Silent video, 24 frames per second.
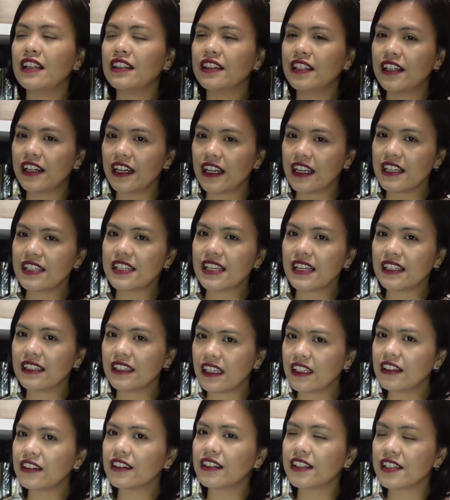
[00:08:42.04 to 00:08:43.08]
There is an
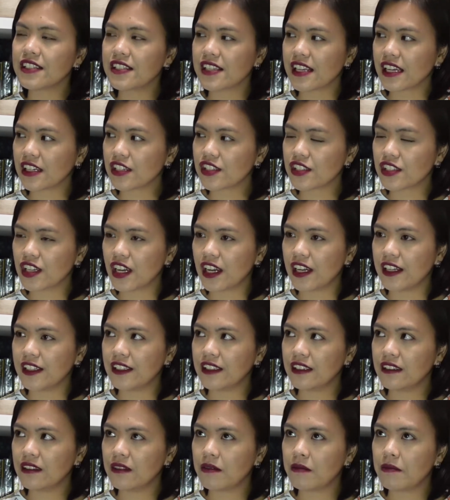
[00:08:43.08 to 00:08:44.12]

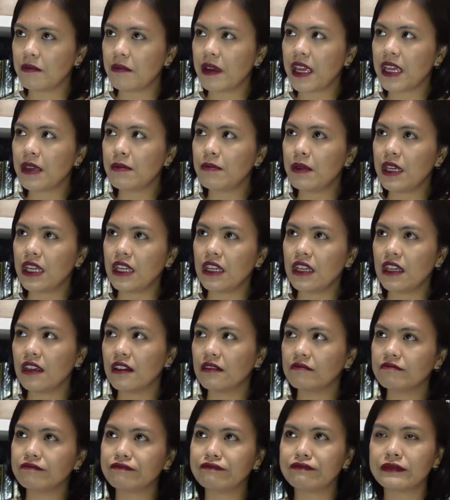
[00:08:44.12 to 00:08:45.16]
intersection, maybe
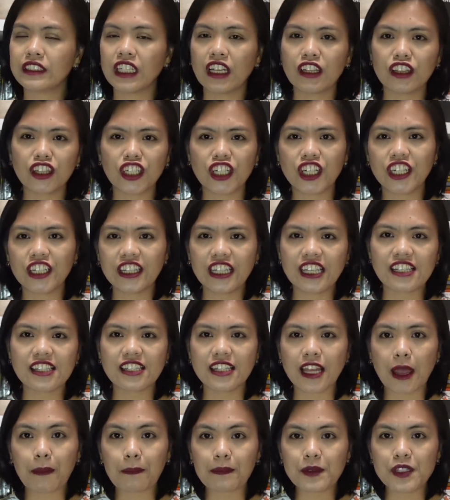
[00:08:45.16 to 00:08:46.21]
30
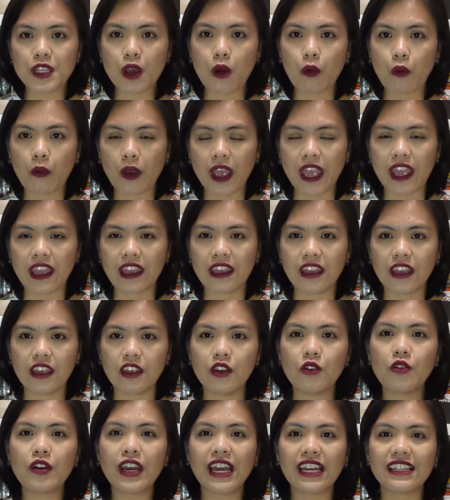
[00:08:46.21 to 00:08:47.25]
steps away.
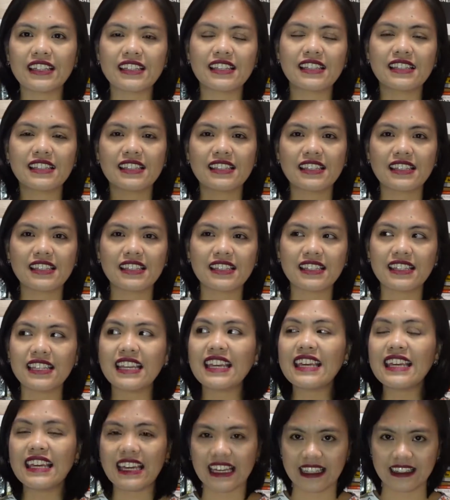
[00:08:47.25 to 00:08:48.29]
You can
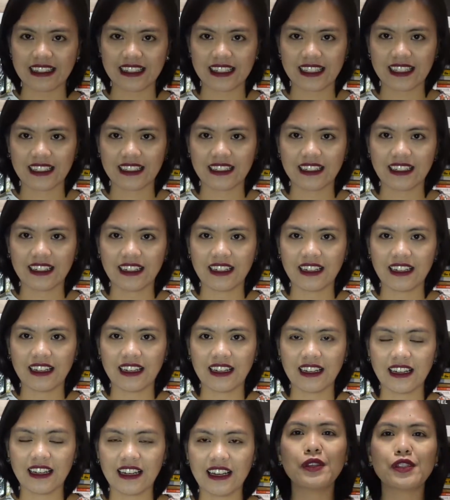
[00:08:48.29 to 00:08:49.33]
see it.
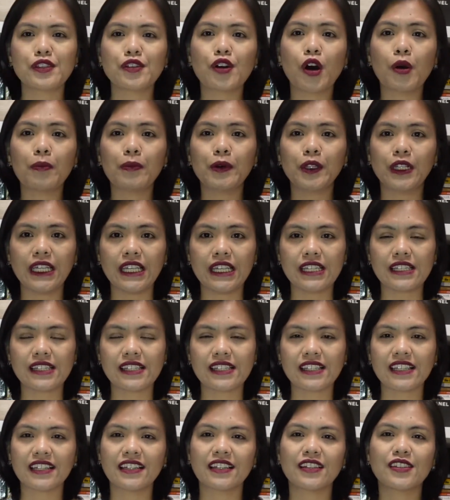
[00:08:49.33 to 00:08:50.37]
We saw
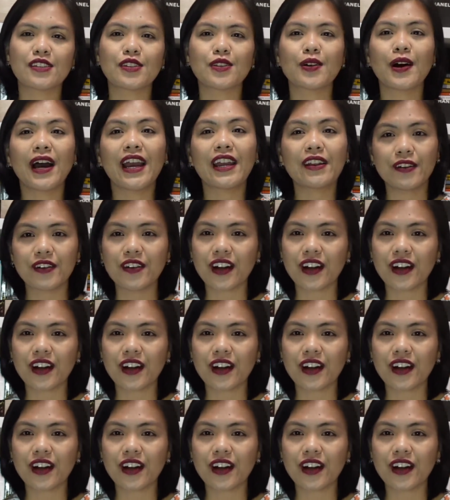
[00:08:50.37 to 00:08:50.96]
police, so I